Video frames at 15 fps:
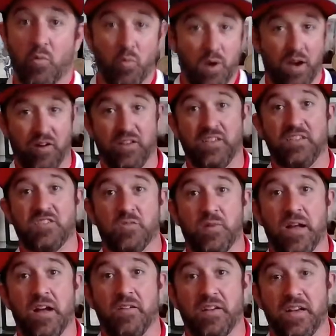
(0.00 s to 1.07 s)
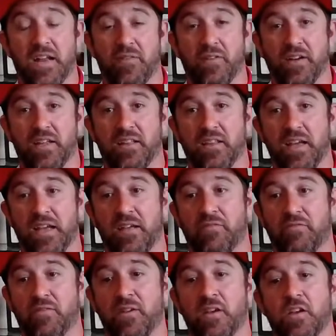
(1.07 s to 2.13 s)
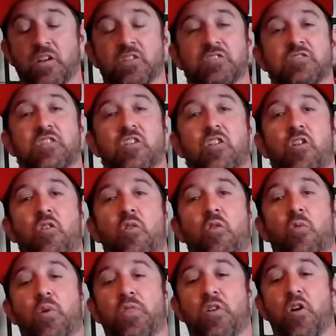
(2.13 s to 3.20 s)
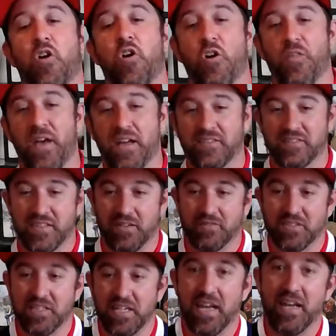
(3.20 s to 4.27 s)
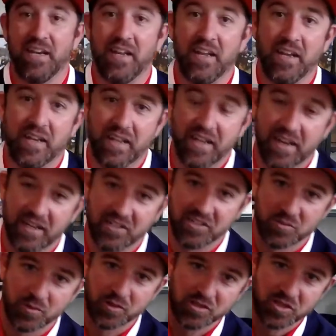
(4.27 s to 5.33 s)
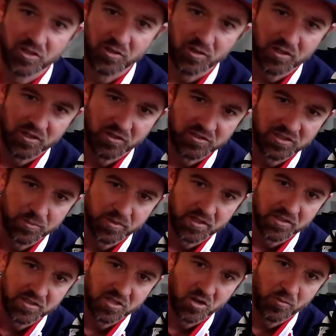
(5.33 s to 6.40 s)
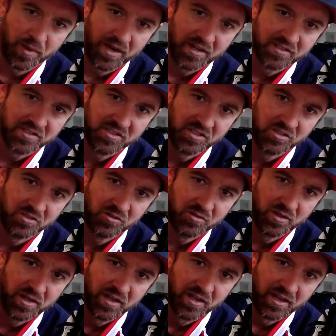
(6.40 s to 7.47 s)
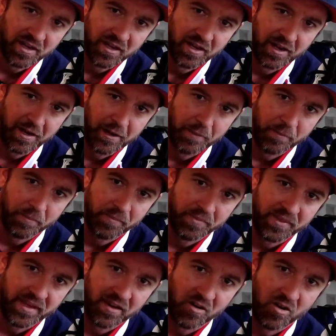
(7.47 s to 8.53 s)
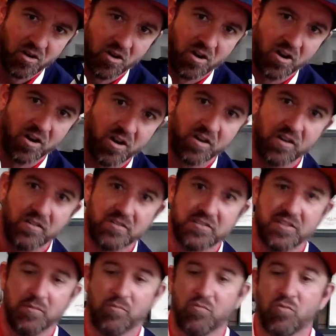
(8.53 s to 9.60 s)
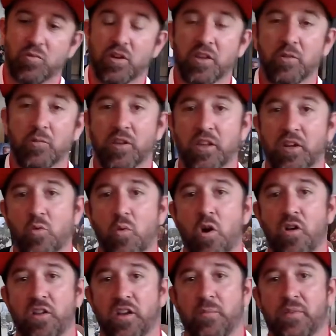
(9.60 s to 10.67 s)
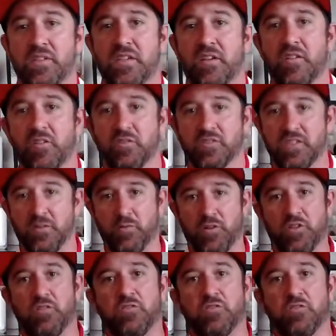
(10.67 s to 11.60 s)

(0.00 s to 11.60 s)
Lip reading: wearing these around in everyday life. So with all that stuff said, and again, I just want to show you a close-up of the toe box too. There are some really quality materials that were